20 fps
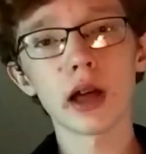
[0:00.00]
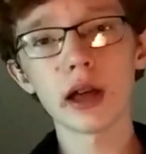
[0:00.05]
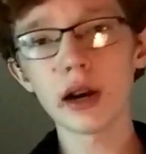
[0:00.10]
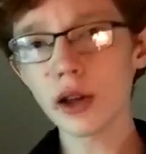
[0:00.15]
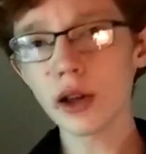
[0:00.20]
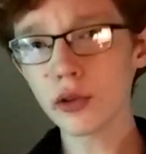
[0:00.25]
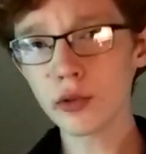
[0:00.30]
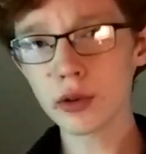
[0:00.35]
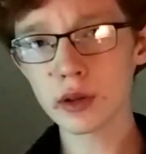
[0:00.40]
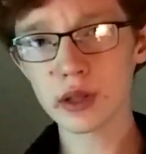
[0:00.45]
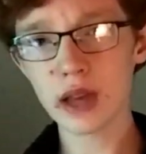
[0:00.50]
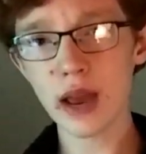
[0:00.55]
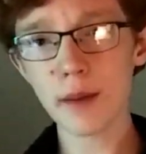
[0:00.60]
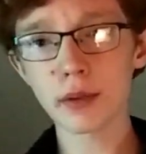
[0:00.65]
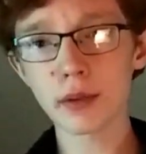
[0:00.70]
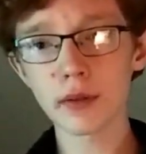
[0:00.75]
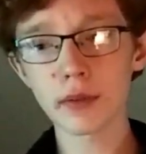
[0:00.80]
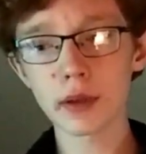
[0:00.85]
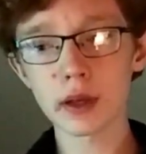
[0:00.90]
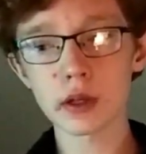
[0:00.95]
Another
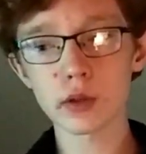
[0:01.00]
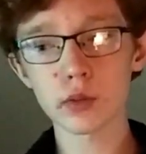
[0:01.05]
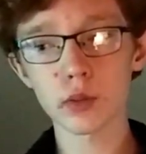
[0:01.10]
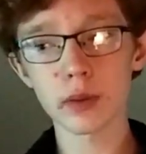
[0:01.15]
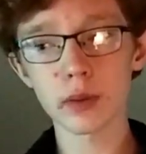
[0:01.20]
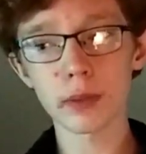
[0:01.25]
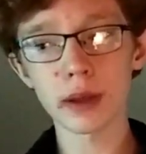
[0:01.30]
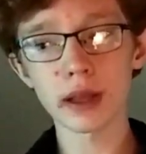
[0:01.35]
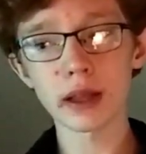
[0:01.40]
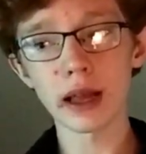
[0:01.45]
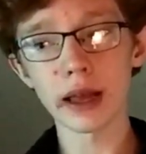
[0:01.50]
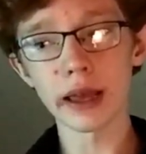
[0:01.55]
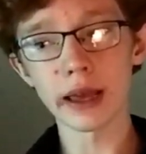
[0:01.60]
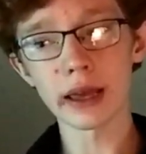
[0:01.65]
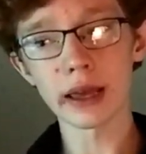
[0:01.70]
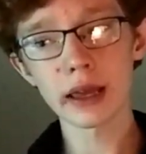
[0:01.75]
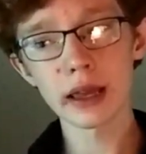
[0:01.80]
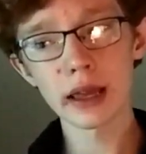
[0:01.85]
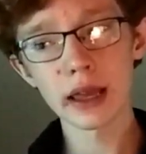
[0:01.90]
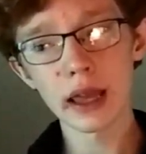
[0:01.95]
example of this would be like,